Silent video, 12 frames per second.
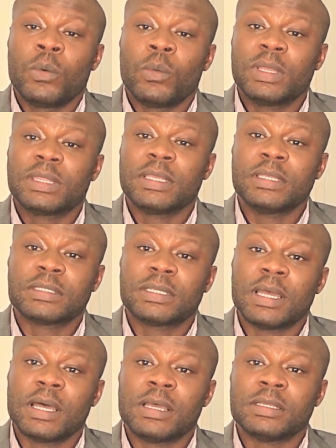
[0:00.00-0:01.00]
What this
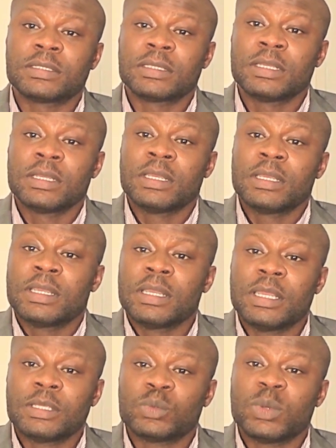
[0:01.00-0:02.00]

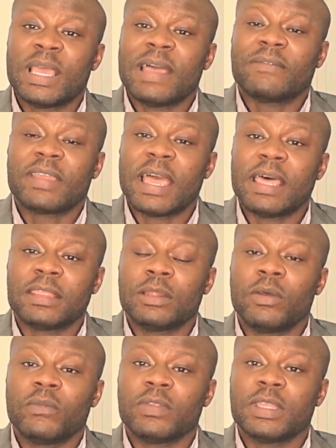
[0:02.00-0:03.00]
does is we have gathered
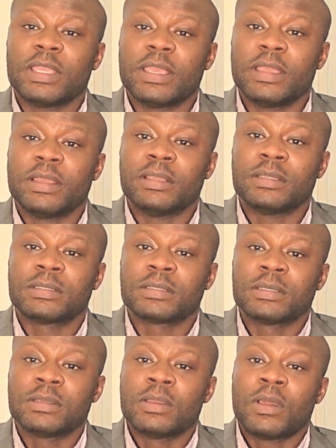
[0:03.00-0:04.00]
over the years
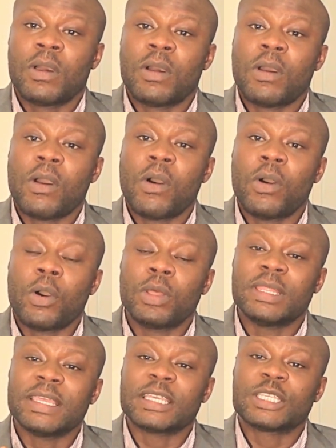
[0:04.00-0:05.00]
all the